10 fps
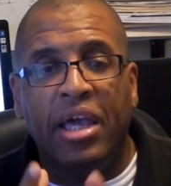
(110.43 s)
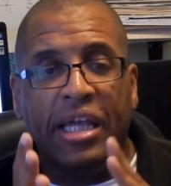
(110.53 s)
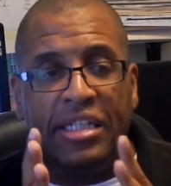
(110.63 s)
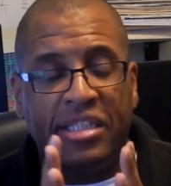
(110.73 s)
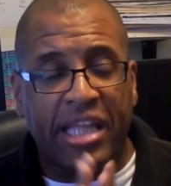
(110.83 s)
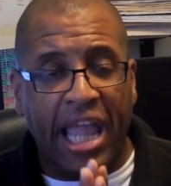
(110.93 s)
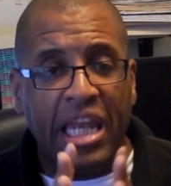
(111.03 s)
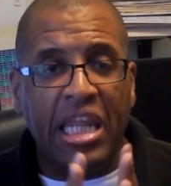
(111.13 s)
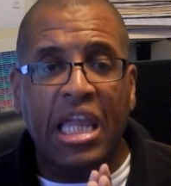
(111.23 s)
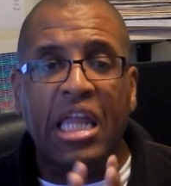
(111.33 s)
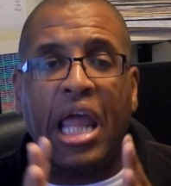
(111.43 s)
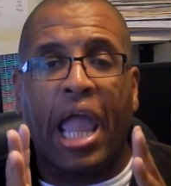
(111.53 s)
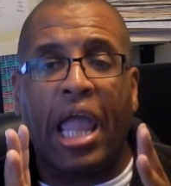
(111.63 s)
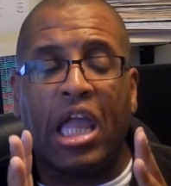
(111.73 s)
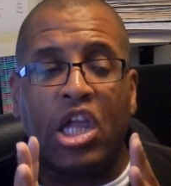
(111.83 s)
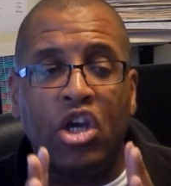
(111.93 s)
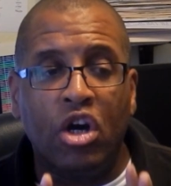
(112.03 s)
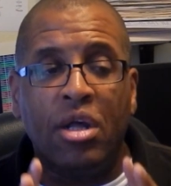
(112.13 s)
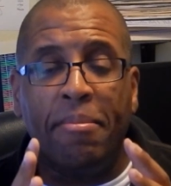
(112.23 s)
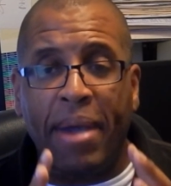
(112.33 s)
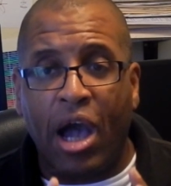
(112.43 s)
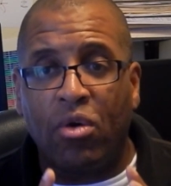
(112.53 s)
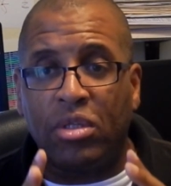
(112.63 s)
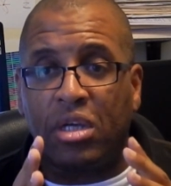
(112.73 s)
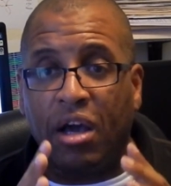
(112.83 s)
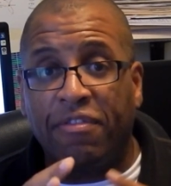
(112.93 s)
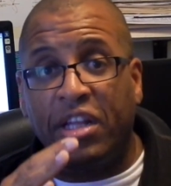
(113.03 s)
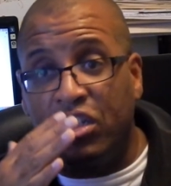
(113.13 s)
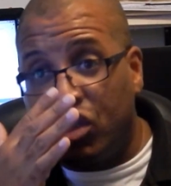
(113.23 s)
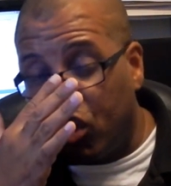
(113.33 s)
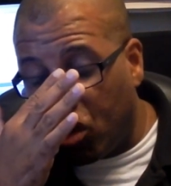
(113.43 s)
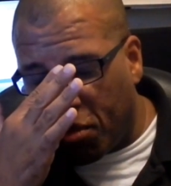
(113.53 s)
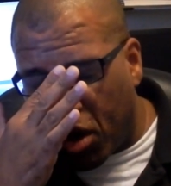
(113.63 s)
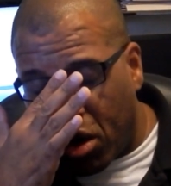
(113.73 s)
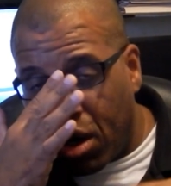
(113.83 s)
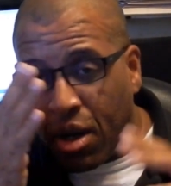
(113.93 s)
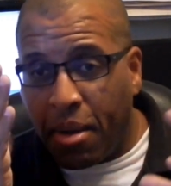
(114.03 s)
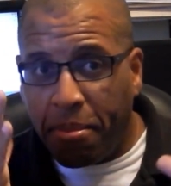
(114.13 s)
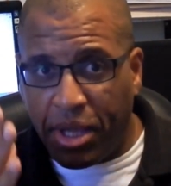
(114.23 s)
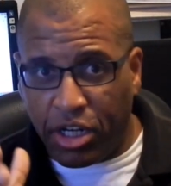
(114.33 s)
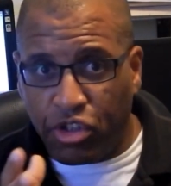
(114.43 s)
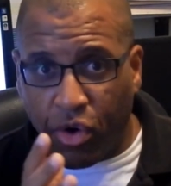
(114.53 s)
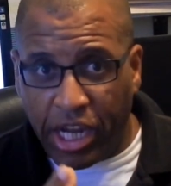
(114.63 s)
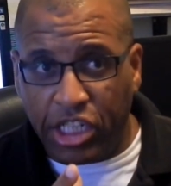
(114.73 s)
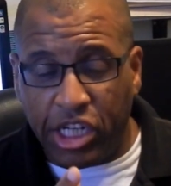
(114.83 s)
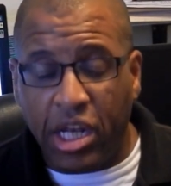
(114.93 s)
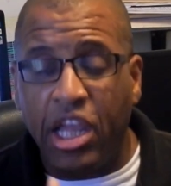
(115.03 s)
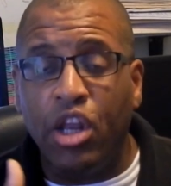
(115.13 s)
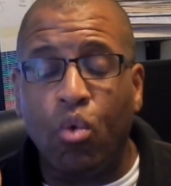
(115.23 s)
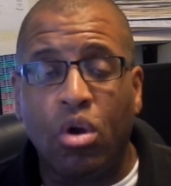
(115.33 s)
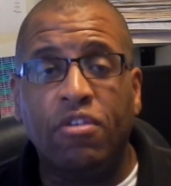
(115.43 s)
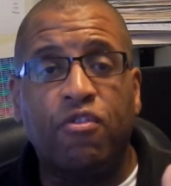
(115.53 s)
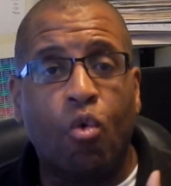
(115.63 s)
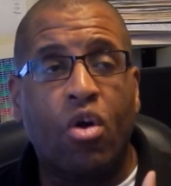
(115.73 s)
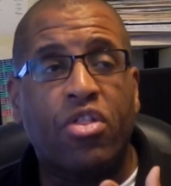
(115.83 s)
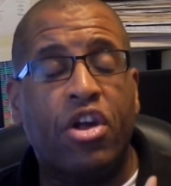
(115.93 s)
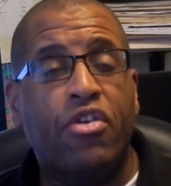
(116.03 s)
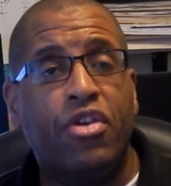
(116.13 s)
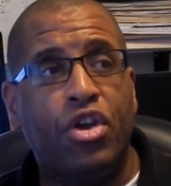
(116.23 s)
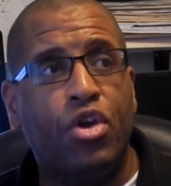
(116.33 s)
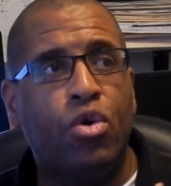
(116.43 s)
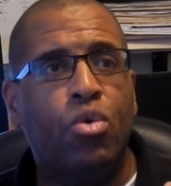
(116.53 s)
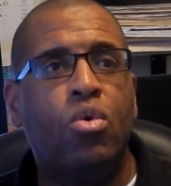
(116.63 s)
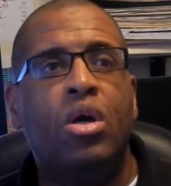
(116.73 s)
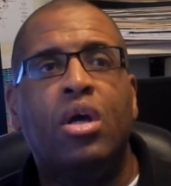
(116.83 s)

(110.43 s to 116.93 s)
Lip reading: is they need a good amount of consumer penetration in order for their new